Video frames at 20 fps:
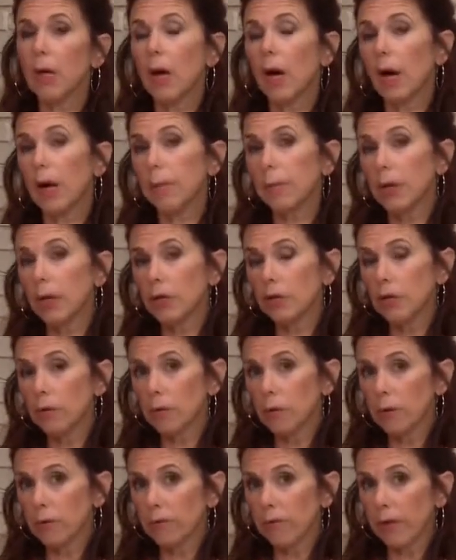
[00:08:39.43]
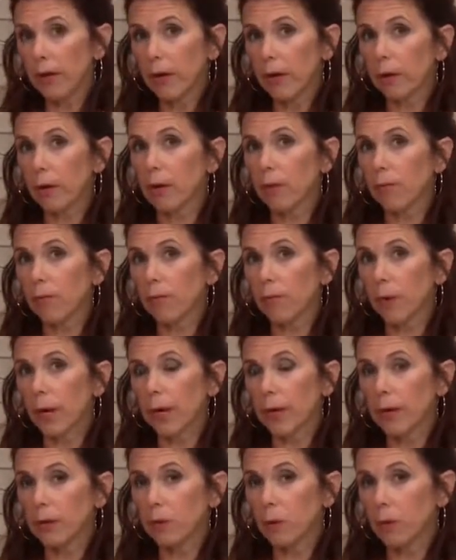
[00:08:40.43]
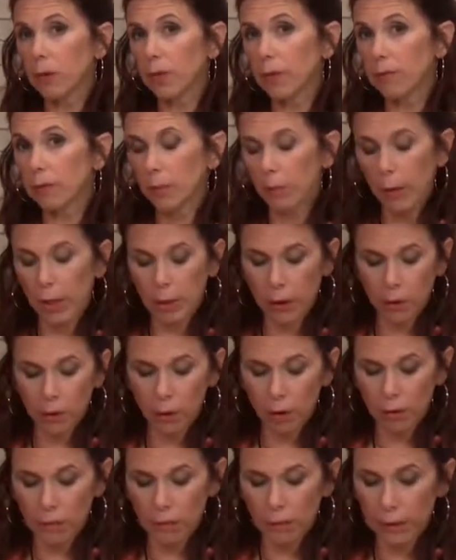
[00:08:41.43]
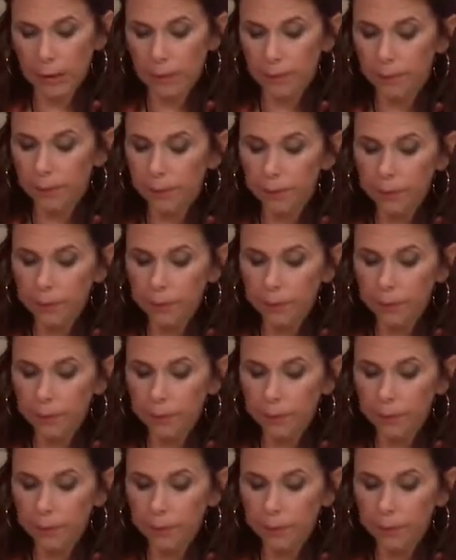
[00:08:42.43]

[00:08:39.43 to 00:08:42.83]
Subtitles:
I might do a veil of red or even pink over it.